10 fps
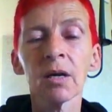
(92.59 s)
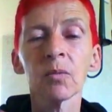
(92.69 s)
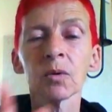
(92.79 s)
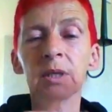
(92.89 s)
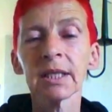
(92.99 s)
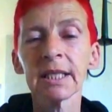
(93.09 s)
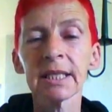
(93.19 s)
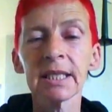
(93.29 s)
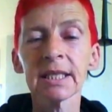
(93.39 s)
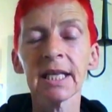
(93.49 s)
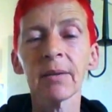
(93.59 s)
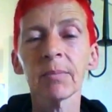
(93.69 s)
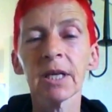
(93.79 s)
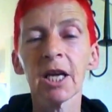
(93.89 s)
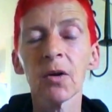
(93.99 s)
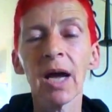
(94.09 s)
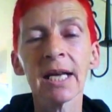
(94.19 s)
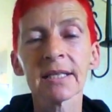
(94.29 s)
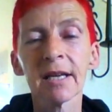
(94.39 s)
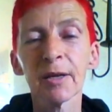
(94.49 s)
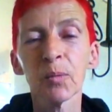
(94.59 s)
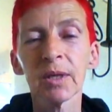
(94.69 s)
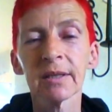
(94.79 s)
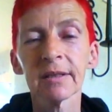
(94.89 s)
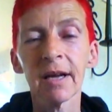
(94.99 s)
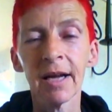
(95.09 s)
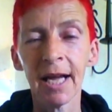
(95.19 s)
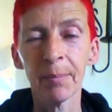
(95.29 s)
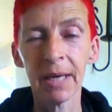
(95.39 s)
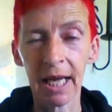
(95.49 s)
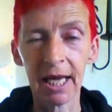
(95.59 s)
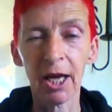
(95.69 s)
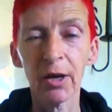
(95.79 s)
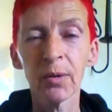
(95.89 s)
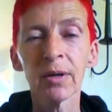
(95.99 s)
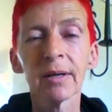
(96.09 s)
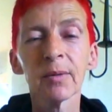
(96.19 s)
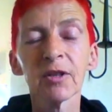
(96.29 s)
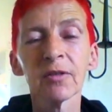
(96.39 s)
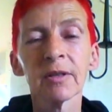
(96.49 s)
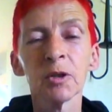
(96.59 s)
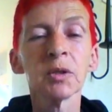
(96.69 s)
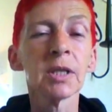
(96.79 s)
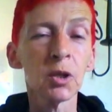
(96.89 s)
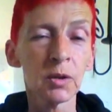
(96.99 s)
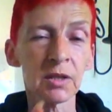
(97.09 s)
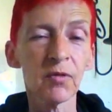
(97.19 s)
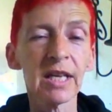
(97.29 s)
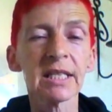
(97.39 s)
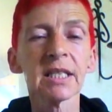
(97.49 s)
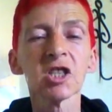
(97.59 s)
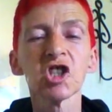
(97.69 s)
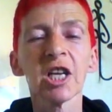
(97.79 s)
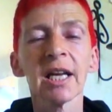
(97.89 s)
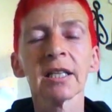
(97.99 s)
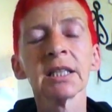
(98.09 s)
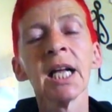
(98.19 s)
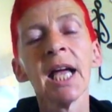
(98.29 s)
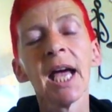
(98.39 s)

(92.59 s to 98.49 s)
I will list it down below as I will I am Leo with whose business channel.